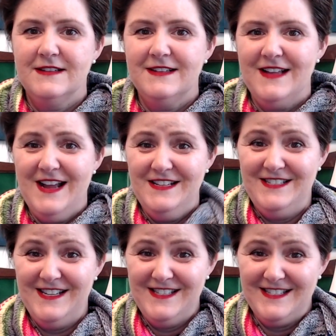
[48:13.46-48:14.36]
I
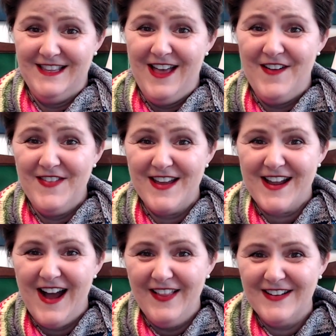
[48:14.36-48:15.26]
just love the
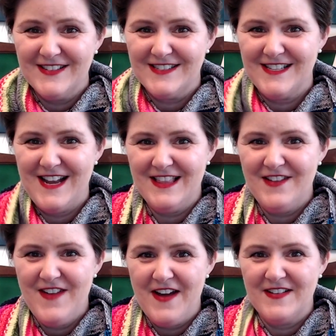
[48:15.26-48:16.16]
colors, and I love
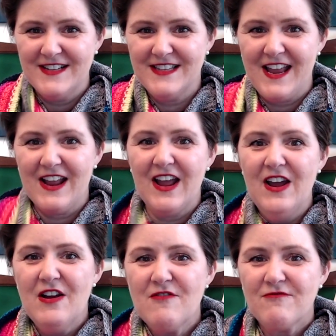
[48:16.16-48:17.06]
how it like
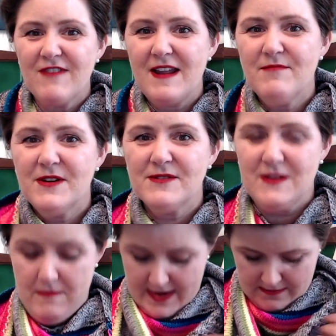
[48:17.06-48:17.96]
rainbows
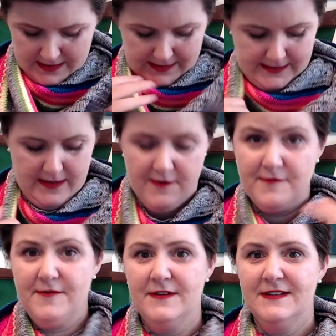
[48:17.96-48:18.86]
around itself.
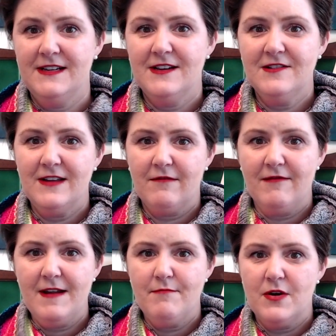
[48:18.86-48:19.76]
You know, like
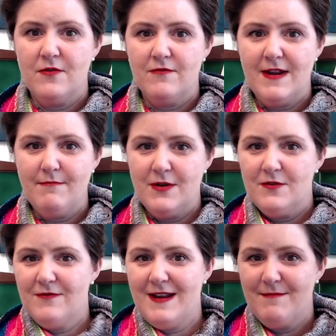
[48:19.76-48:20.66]
rainbow, rainbow,
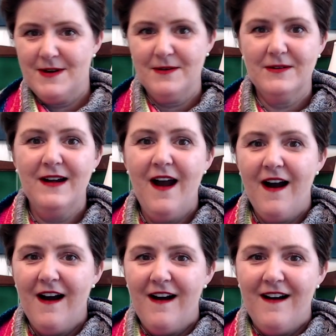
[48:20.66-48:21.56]
rainbow.
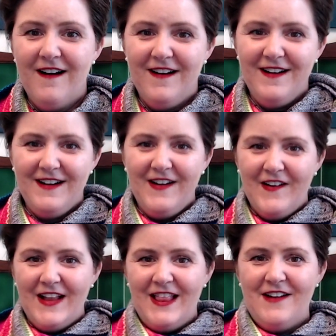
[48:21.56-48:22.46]
Oh,
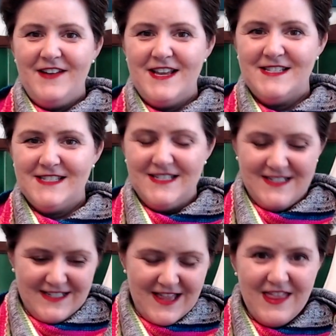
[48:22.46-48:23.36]
I love
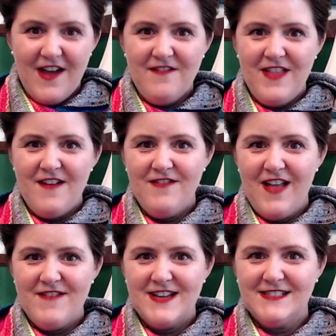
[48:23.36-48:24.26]
it. Love, love,
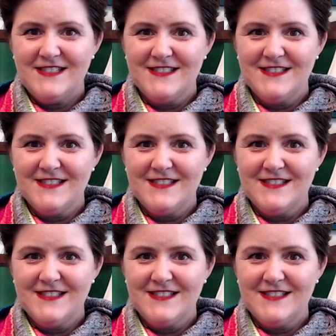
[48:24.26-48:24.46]
love it.